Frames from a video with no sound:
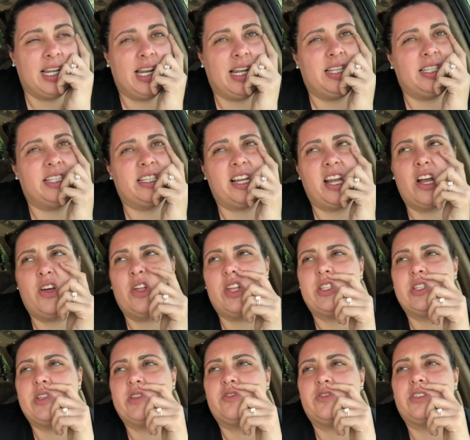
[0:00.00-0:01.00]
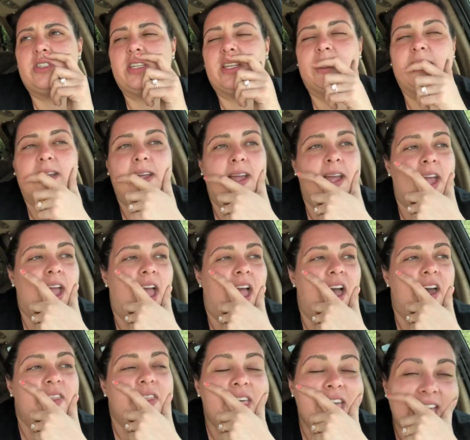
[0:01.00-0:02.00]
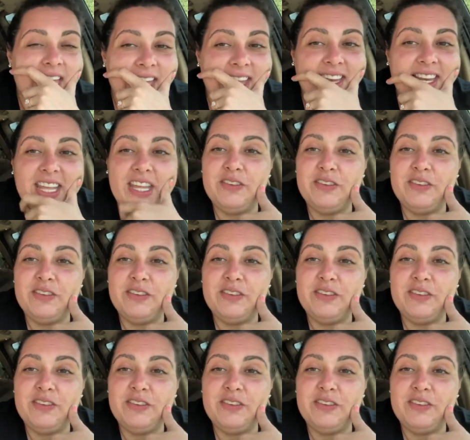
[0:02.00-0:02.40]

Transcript: I was like, oh, that's interesting. And then